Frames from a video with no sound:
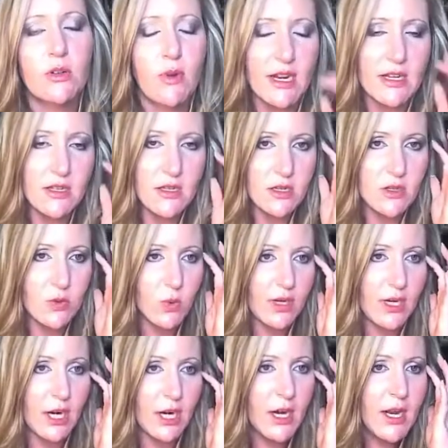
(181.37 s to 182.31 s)
right to
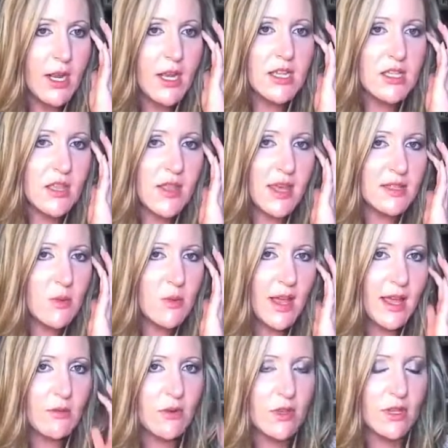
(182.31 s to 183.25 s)
Twitter. So that's
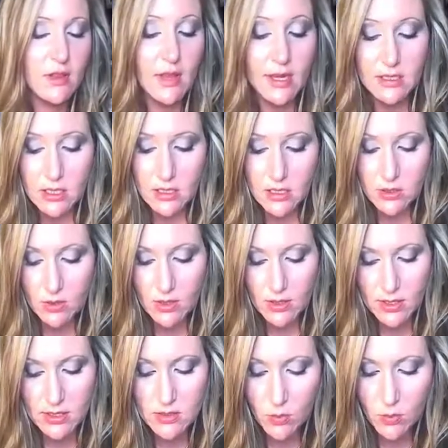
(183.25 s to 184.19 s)
why I really like to do it
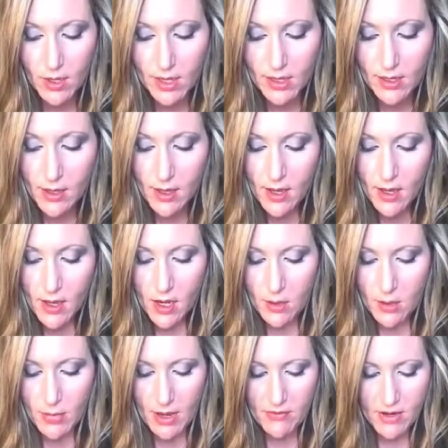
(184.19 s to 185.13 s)
this way.
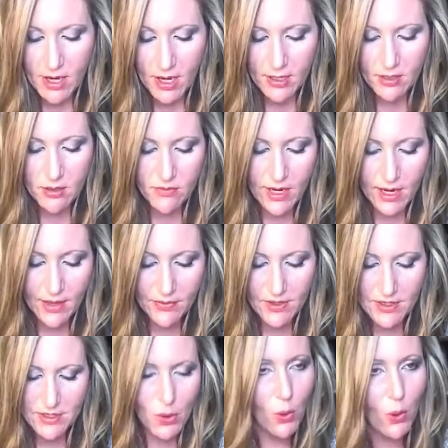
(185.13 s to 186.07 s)
I've kind of got
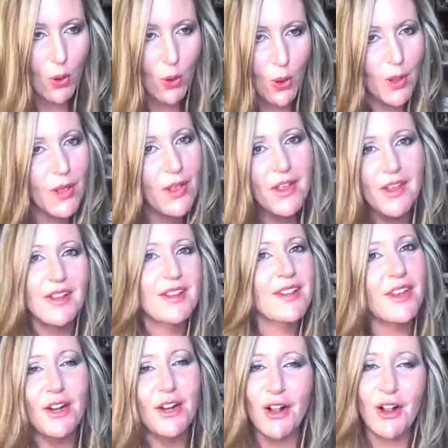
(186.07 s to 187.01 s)
this whole
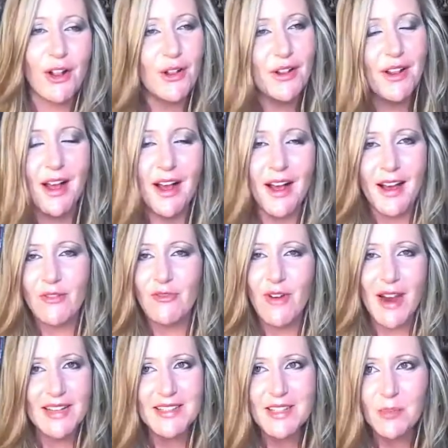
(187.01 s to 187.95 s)
little
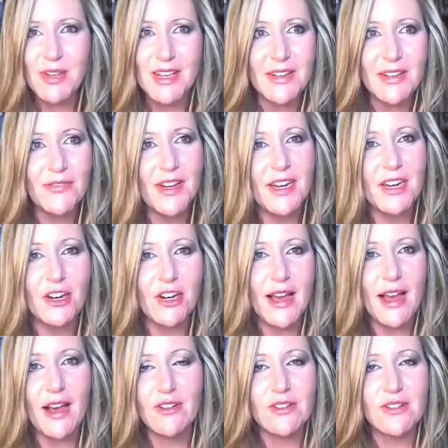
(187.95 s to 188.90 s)
recipe figured
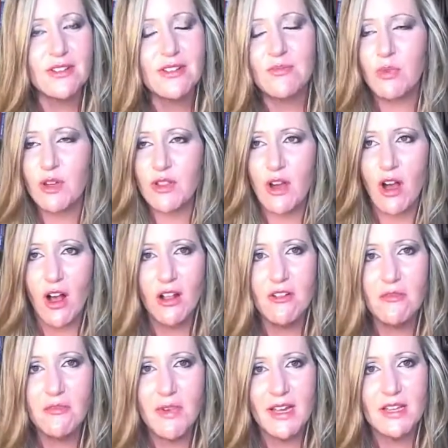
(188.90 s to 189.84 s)
out with all
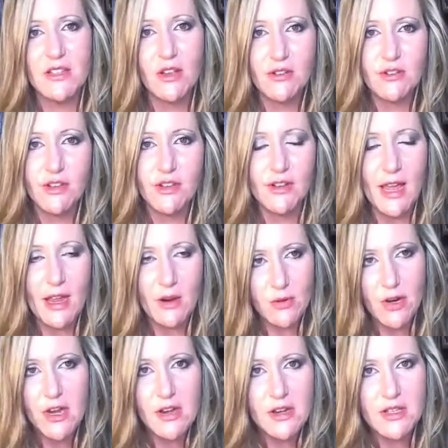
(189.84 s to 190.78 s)
of my social
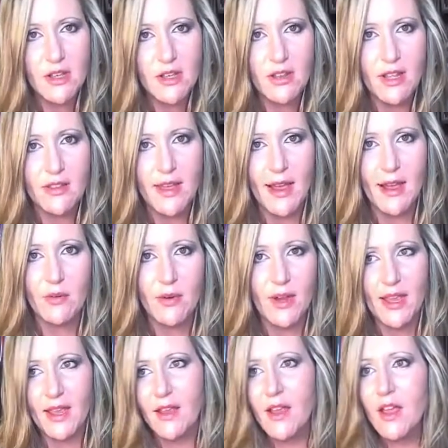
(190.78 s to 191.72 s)
networks so that
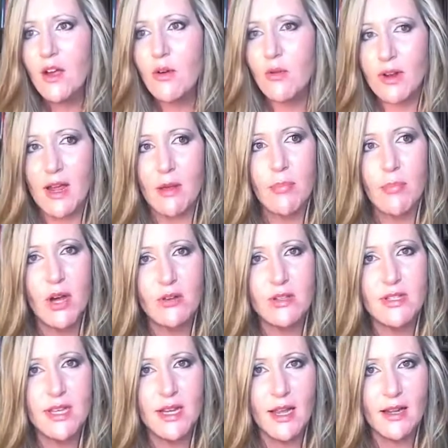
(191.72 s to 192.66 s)
way when I'm
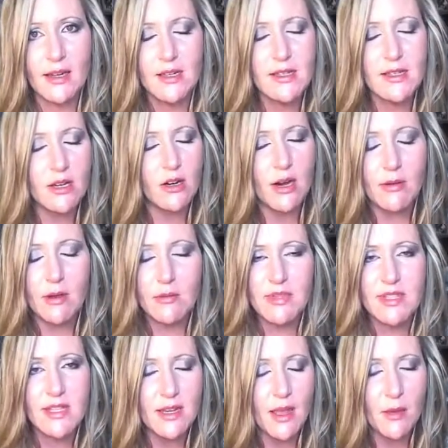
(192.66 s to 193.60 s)
posting on
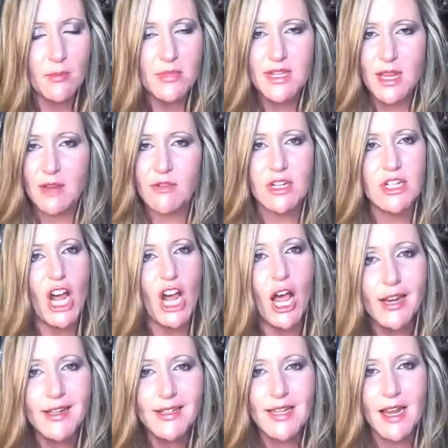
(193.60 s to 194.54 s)
Instagram, I'm saving a
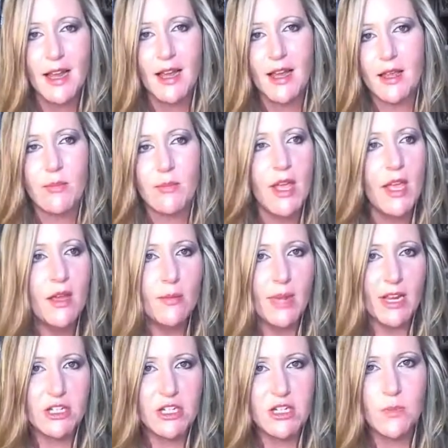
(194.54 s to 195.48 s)
ton of time
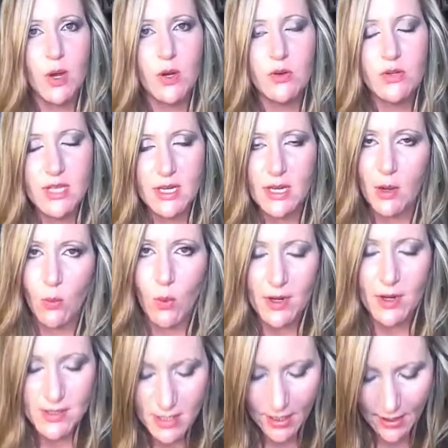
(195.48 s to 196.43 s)
by just posting it
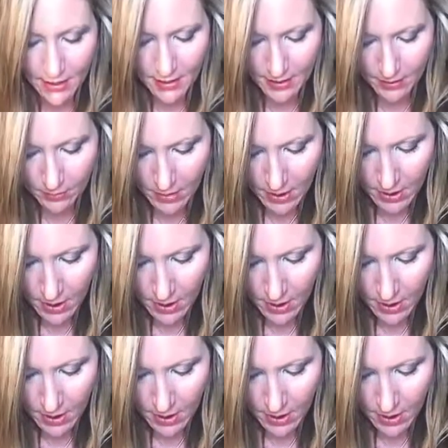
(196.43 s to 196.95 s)
one time.